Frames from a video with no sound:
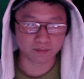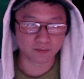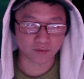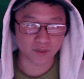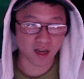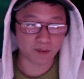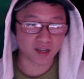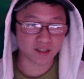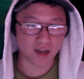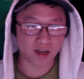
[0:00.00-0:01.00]
side
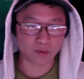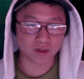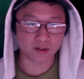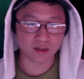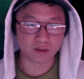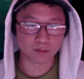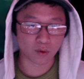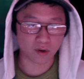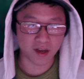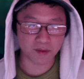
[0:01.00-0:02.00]
by side with the
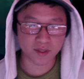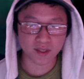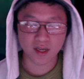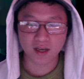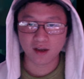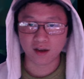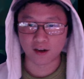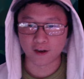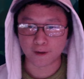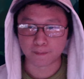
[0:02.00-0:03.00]
Bored Apes.
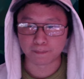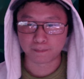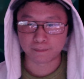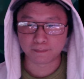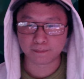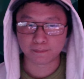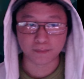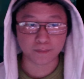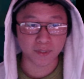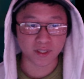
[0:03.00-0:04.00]

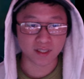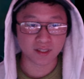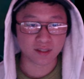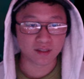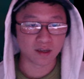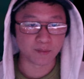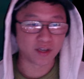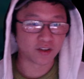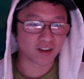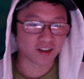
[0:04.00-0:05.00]
But I mean,
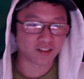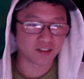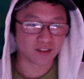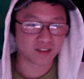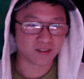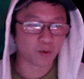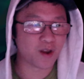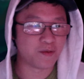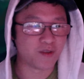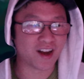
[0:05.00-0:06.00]
you can kind of see the
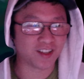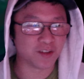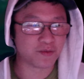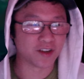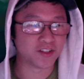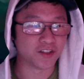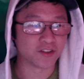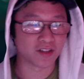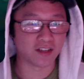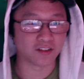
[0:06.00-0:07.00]
Bored Ape Yacht Club here too.
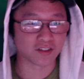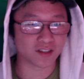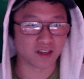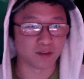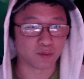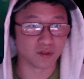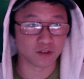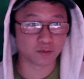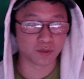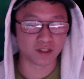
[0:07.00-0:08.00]
So that looks
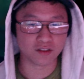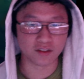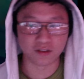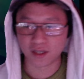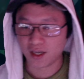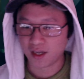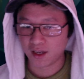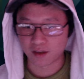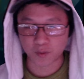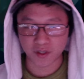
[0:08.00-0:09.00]
pretty good too.
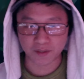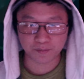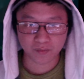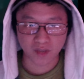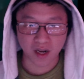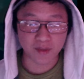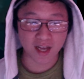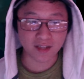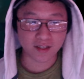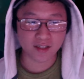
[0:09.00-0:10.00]
But I mean,
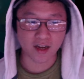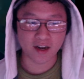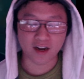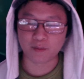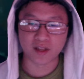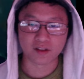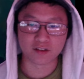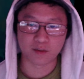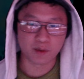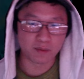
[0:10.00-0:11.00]
that's exciting. I mean,
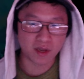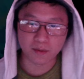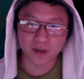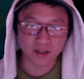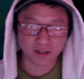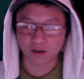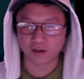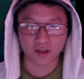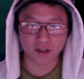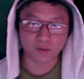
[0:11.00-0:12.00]
there's gonna be Meebus and all
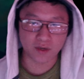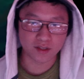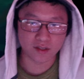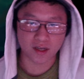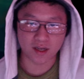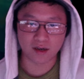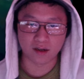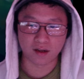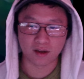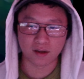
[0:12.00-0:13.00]
the other ones that
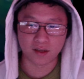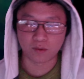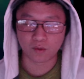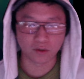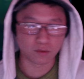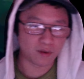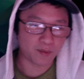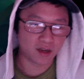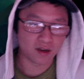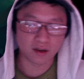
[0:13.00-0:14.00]
World of
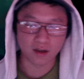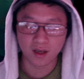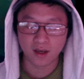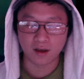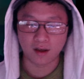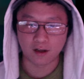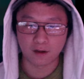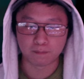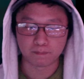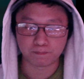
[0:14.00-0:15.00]
Women,
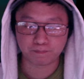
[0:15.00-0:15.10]
and